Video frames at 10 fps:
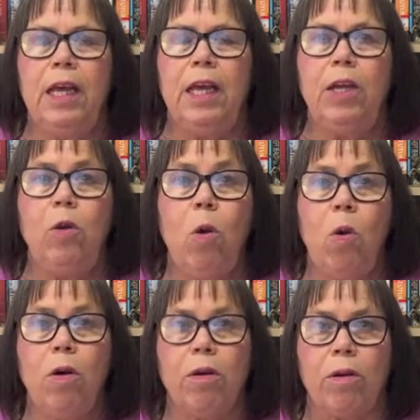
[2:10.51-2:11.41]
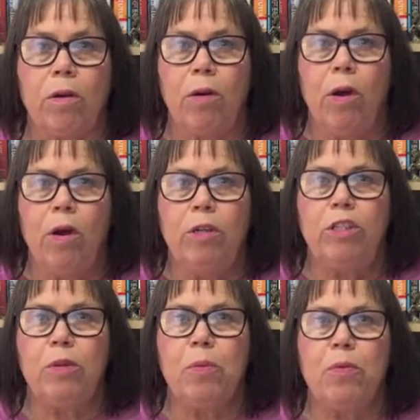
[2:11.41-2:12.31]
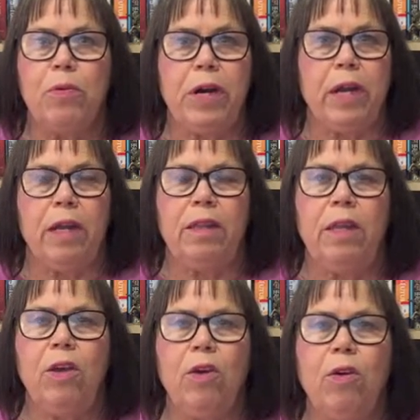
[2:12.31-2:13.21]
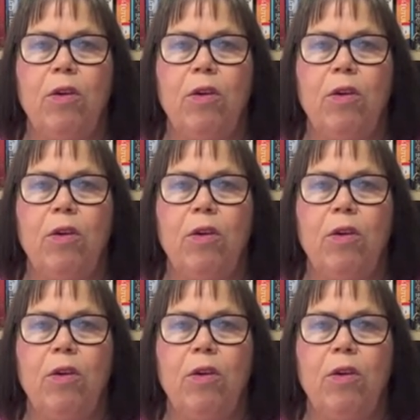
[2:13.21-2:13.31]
in order to bring the